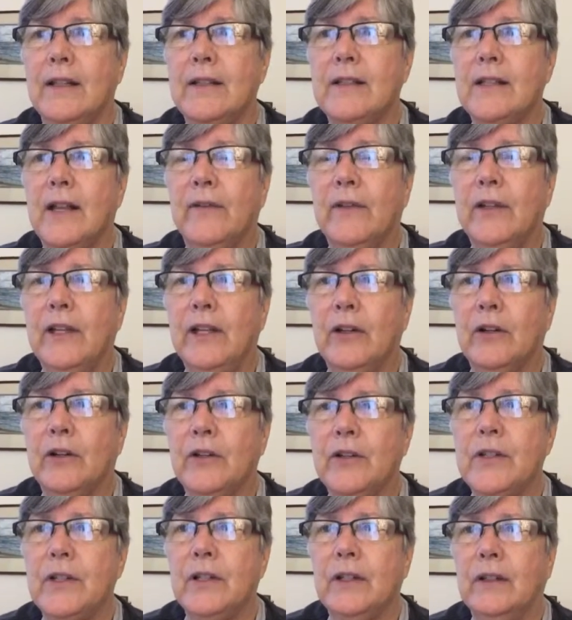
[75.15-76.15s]
7
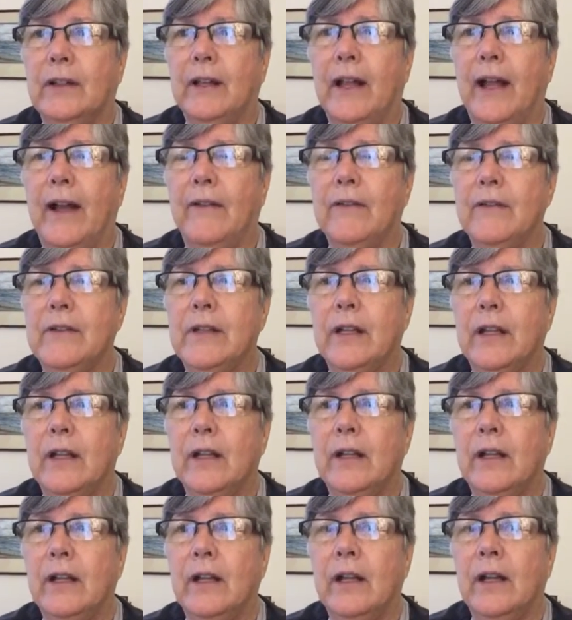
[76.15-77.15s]
years left
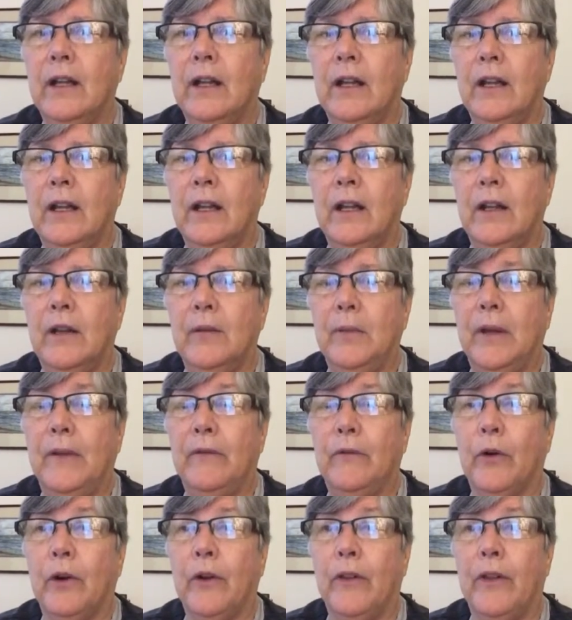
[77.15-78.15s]

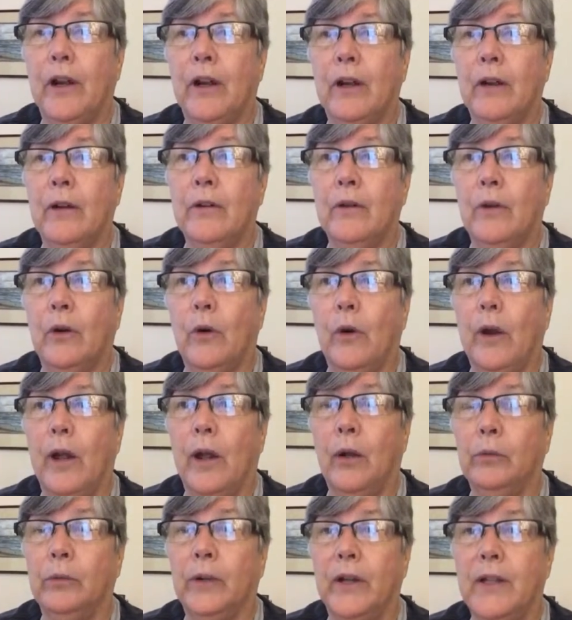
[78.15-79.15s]
before their
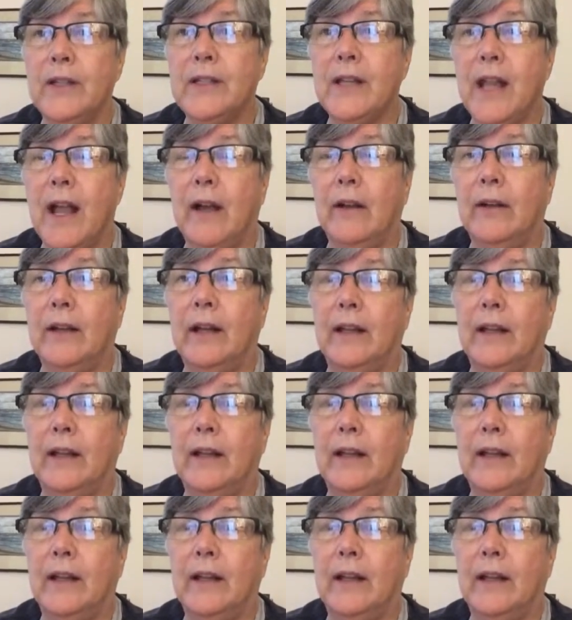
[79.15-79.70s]
oil runs out.